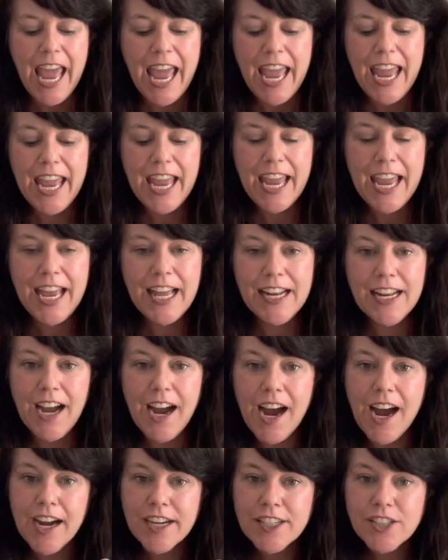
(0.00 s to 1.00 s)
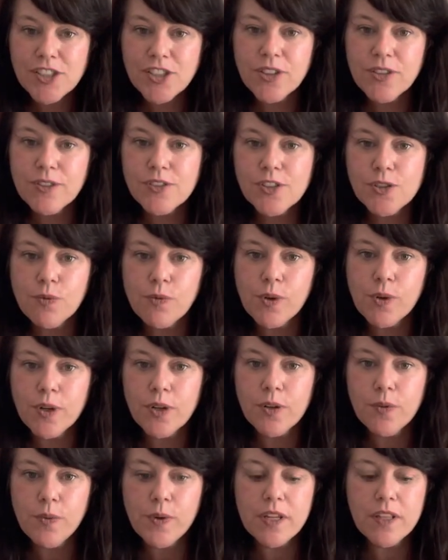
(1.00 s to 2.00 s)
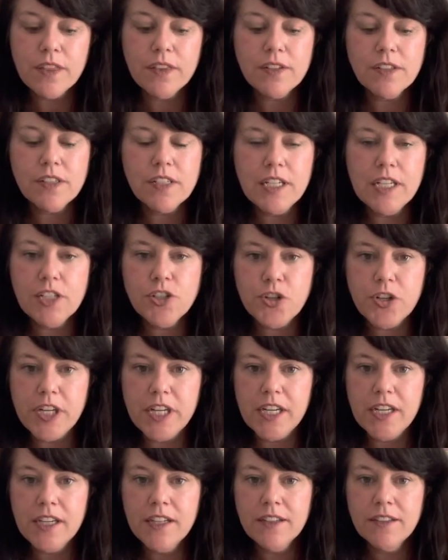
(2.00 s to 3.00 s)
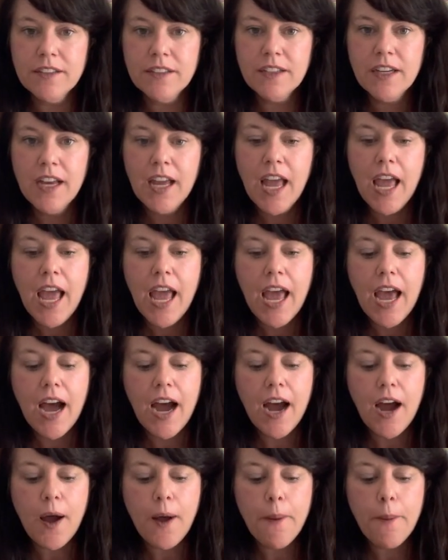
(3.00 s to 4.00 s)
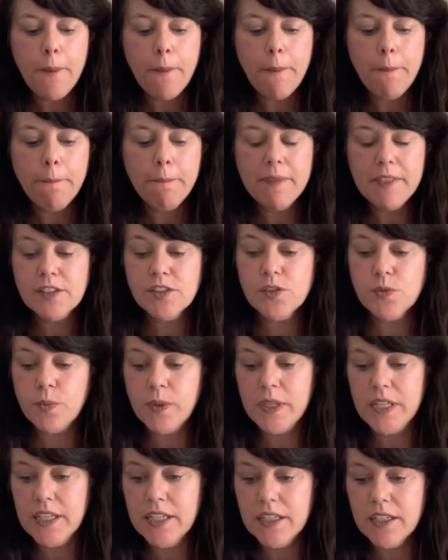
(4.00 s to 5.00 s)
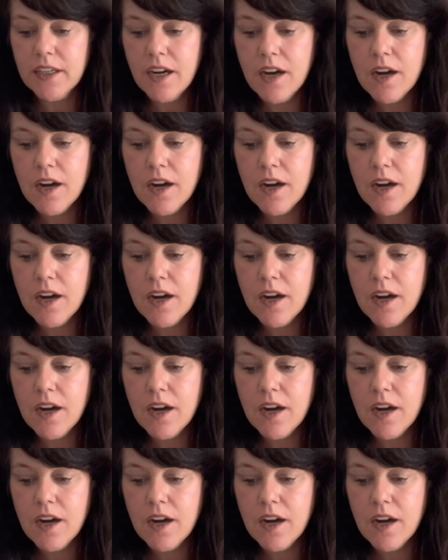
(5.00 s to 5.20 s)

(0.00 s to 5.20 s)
And I chose to work with tea tree this week,